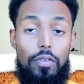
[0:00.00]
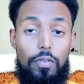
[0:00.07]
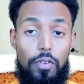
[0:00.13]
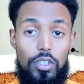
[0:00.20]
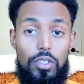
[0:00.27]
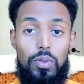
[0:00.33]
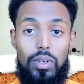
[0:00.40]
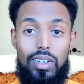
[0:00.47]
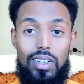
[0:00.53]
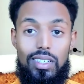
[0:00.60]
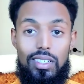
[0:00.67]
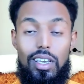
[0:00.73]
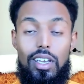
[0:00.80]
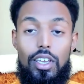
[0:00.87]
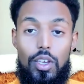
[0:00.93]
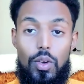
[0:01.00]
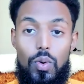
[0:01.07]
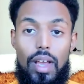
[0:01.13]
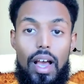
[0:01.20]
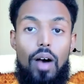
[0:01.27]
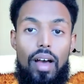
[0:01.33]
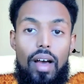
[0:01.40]
the first one is you
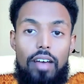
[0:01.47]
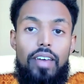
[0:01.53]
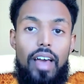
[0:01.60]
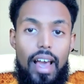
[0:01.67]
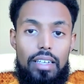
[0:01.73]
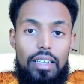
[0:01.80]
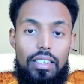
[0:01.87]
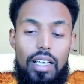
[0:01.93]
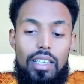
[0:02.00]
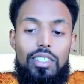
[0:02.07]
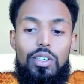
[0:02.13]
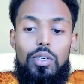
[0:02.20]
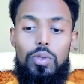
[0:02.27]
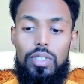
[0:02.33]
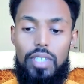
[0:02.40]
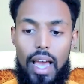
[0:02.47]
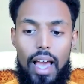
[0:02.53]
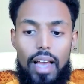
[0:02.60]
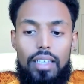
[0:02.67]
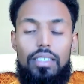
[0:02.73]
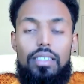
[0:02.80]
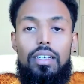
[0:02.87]
now have access to
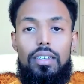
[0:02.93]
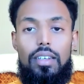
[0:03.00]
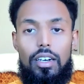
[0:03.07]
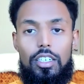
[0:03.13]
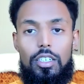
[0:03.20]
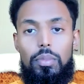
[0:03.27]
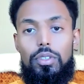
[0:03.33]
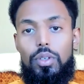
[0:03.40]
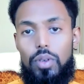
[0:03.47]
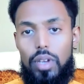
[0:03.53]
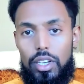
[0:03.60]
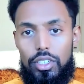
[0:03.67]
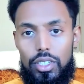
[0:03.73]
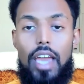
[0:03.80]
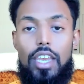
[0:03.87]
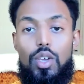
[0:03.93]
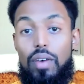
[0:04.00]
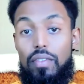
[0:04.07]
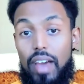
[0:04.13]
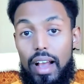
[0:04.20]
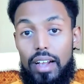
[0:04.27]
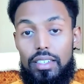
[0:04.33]
tax deductible donation, and you have
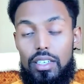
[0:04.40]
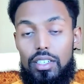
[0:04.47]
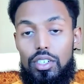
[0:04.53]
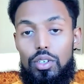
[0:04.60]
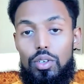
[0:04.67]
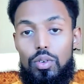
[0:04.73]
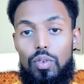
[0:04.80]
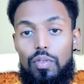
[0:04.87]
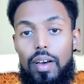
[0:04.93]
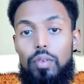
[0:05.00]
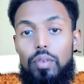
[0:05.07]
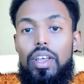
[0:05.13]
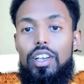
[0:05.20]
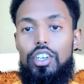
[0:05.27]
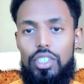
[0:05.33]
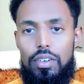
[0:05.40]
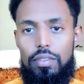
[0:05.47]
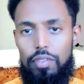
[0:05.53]
access to foundation